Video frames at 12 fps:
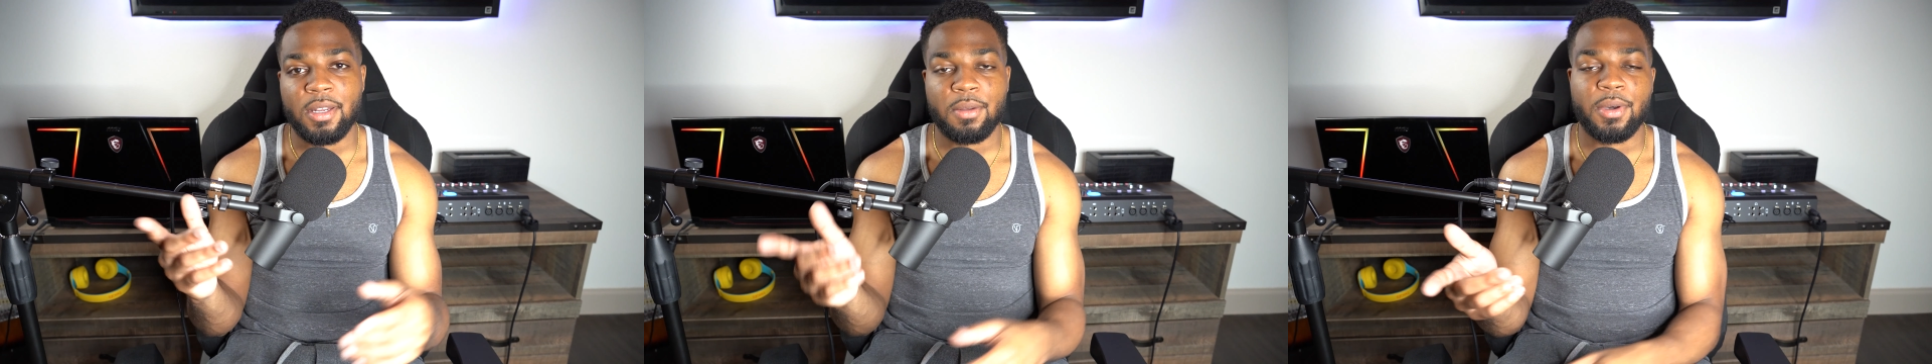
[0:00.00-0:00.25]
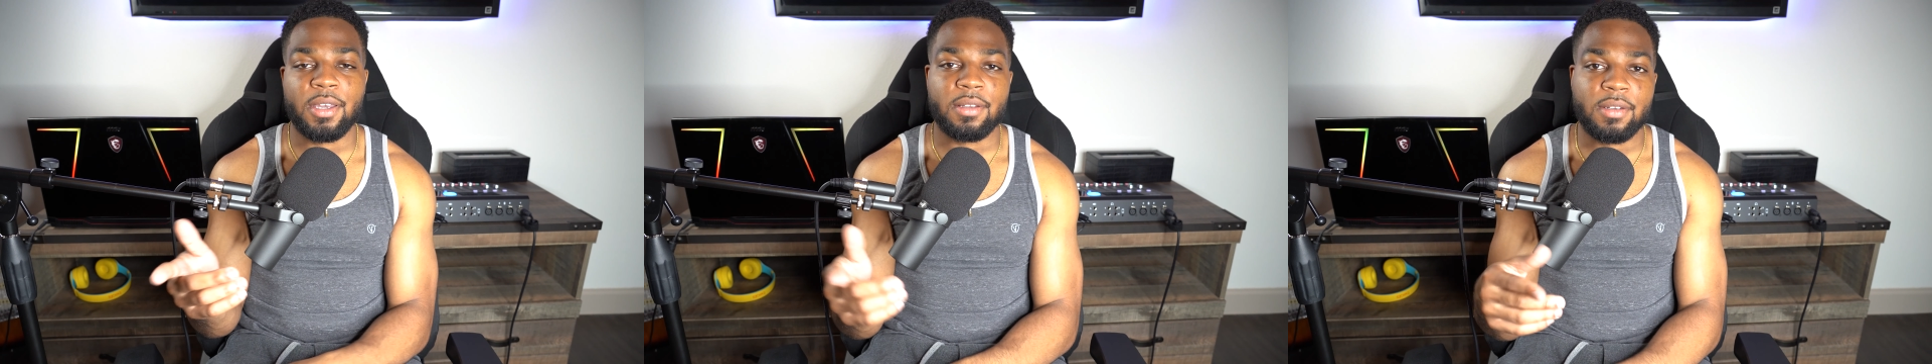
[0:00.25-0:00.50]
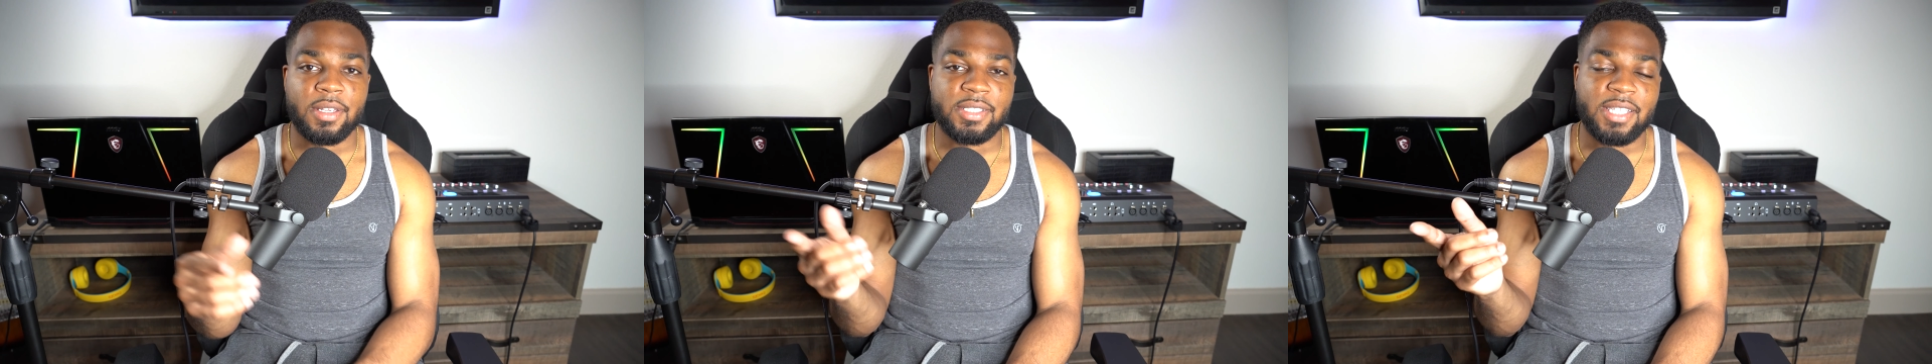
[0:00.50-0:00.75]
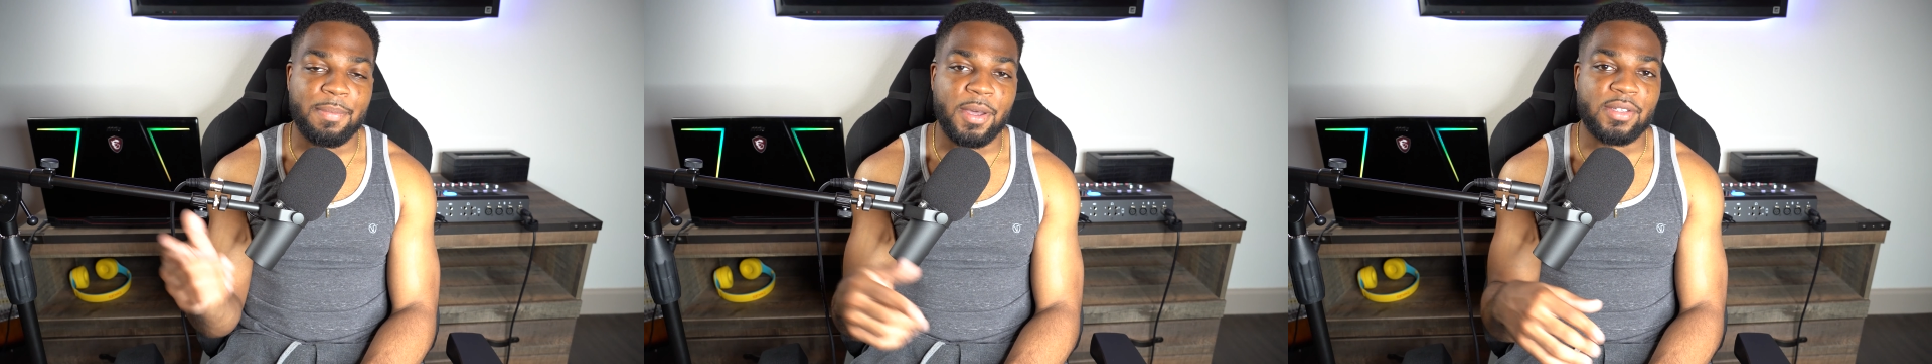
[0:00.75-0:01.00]
anyway, let's
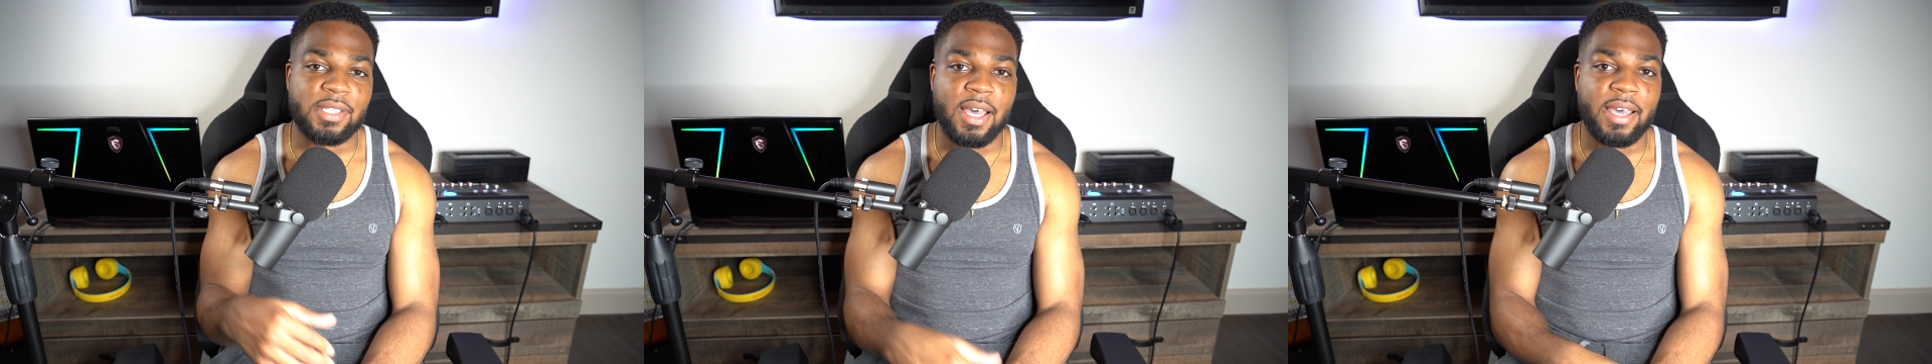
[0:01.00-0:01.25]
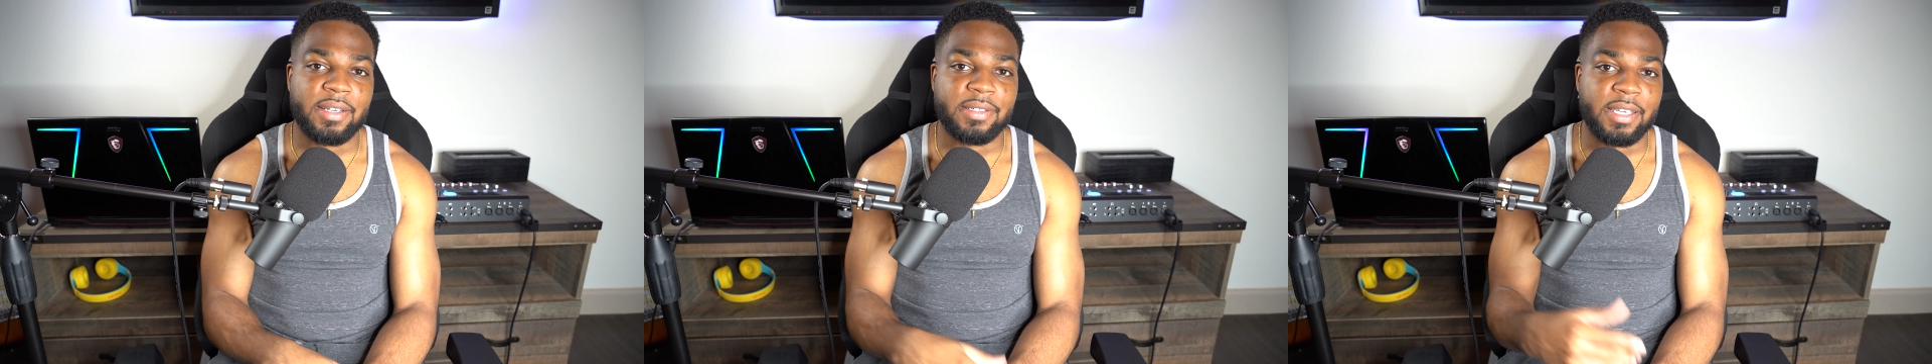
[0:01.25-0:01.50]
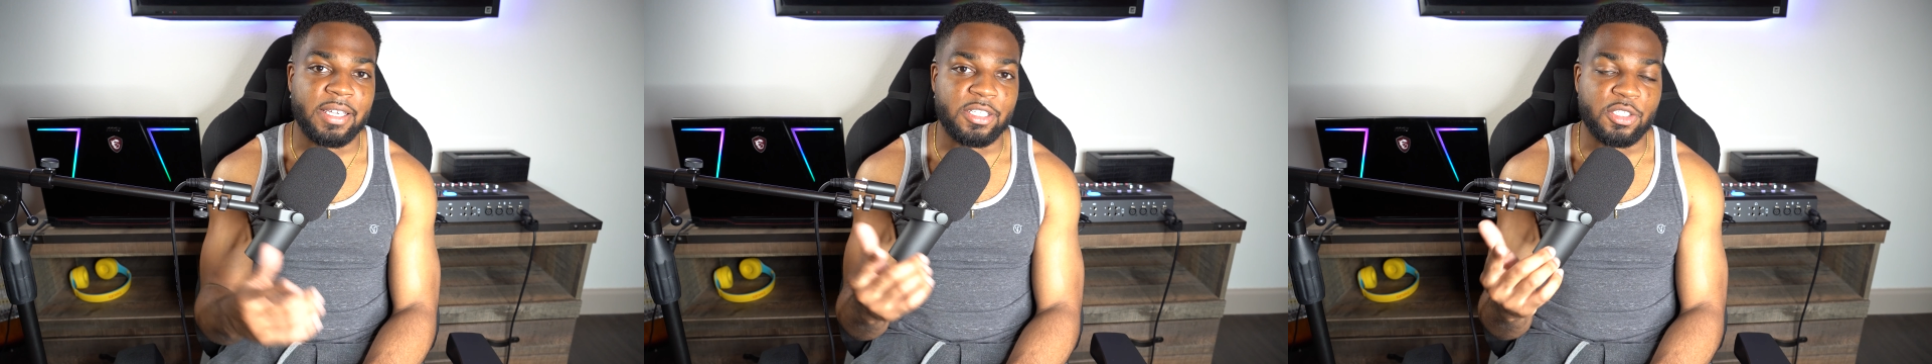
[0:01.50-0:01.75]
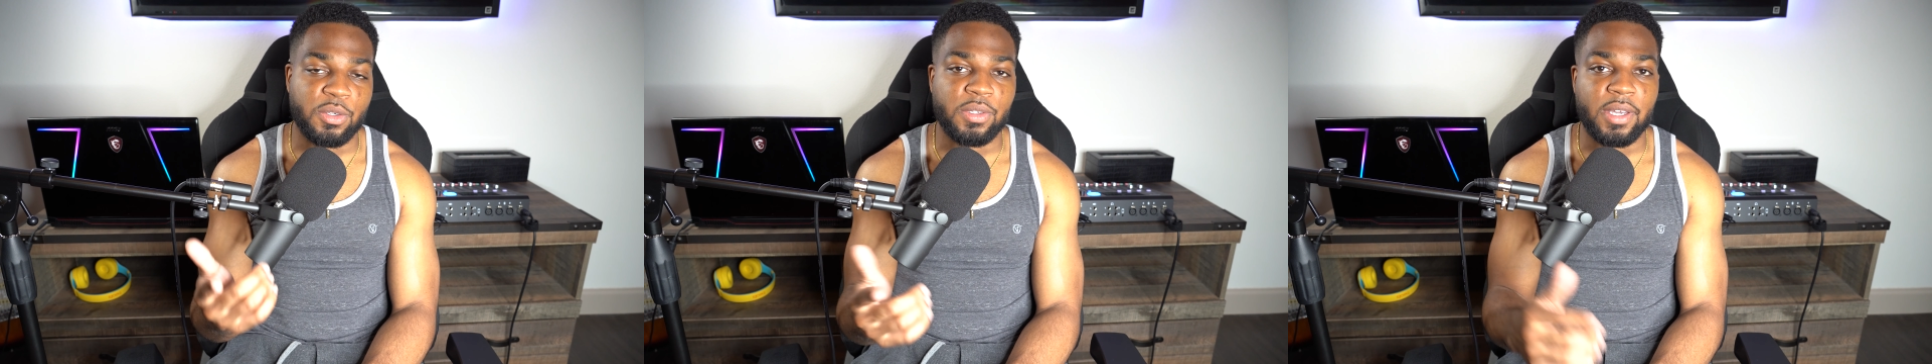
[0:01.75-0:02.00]
step outside and
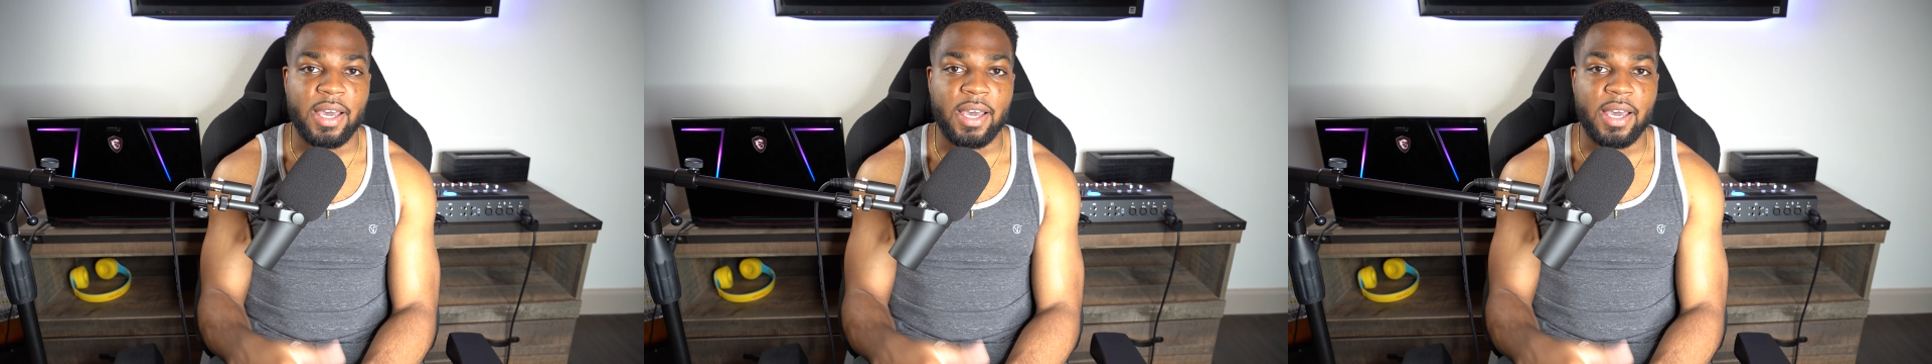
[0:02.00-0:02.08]
show you